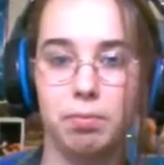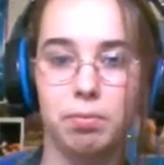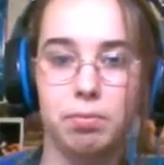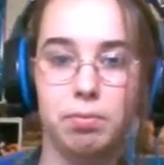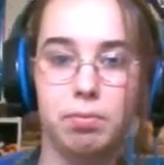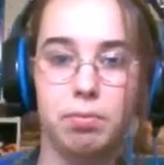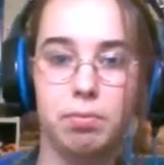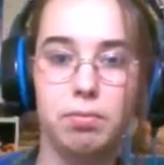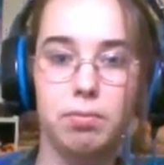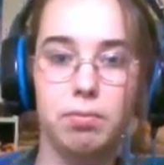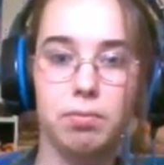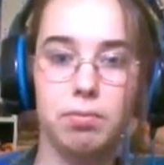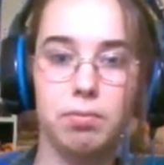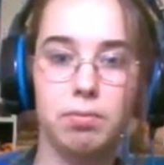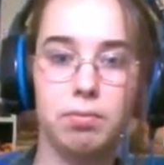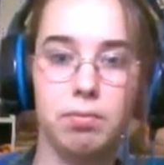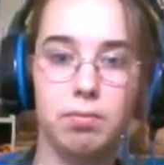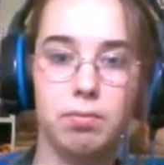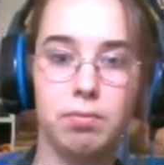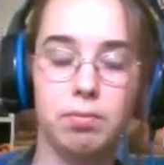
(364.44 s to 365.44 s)

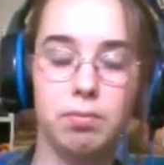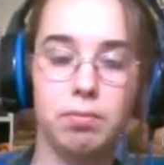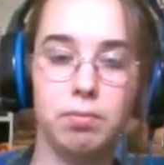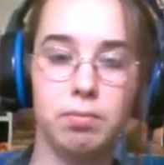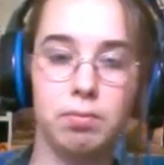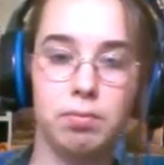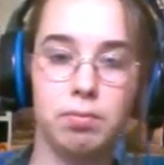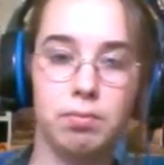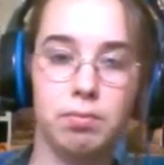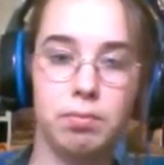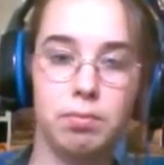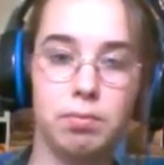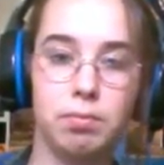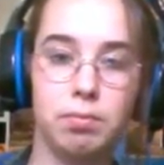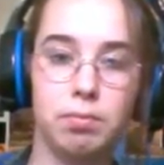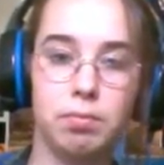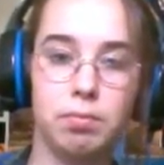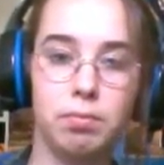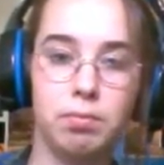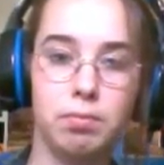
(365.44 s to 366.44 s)

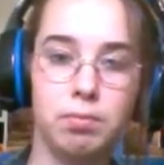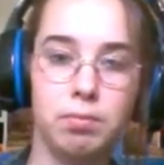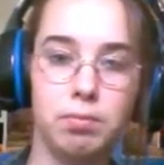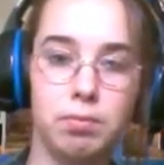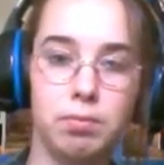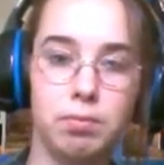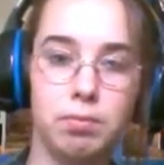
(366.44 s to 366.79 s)
No words are spoken by the person on screen.